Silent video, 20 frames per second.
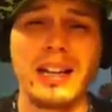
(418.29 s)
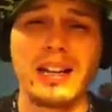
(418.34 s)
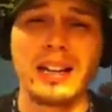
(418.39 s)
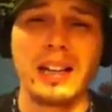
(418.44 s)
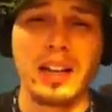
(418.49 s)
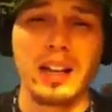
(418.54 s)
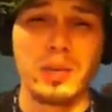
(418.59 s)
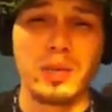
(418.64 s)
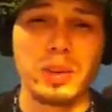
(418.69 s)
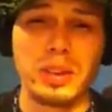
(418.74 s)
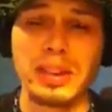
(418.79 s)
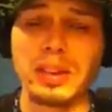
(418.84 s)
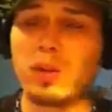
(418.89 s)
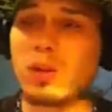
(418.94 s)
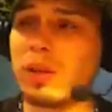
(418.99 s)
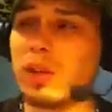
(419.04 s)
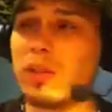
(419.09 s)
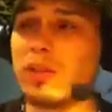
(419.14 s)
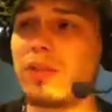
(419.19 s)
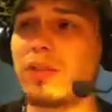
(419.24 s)
that I really don't
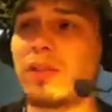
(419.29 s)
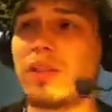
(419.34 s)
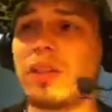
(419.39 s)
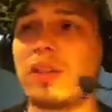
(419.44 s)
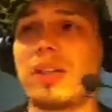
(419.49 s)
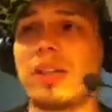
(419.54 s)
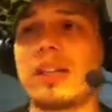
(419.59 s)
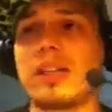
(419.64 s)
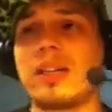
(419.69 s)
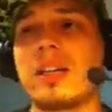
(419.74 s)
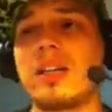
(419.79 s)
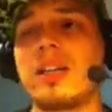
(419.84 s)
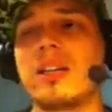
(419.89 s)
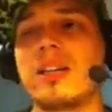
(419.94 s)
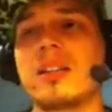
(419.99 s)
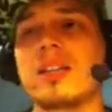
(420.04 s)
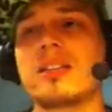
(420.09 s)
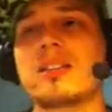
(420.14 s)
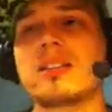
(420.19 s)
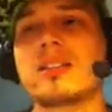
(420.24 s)
want to feel right
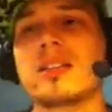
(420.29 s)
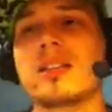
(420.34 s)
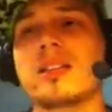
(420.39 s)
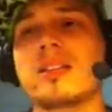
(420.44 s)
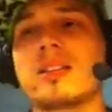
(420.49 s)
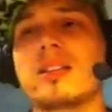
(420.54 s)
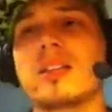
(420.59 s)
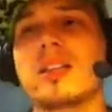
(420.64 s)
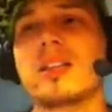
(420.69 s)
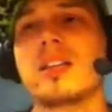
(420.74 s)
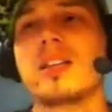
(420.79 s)
now. It's this.